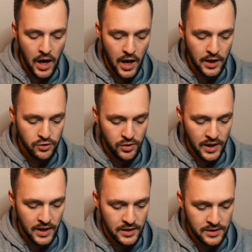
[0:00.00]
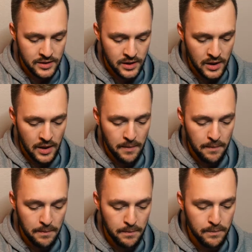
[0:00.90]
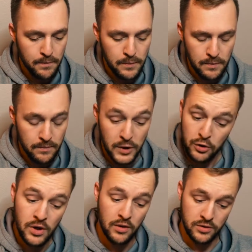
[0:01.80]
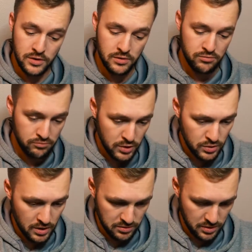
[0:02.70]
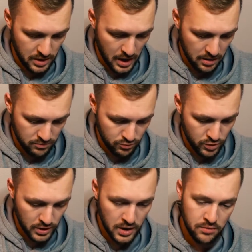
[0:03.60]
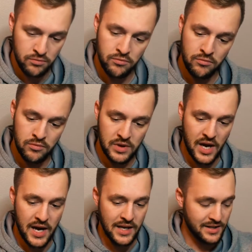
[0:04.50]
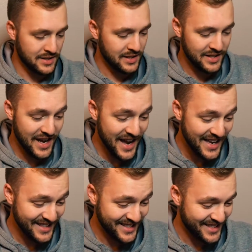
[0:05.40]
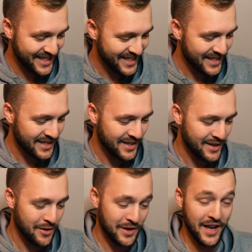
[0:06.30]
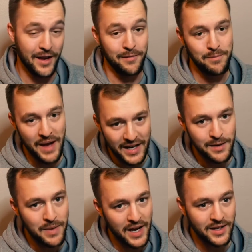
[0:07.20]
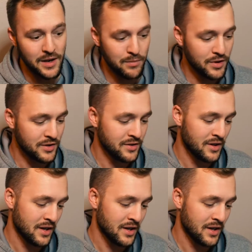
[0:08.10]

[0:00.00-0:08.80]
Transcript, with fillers: Andres Munoz. Munoz. Okay. Rookie. Nice. Nice. Okay. Back to back numbered.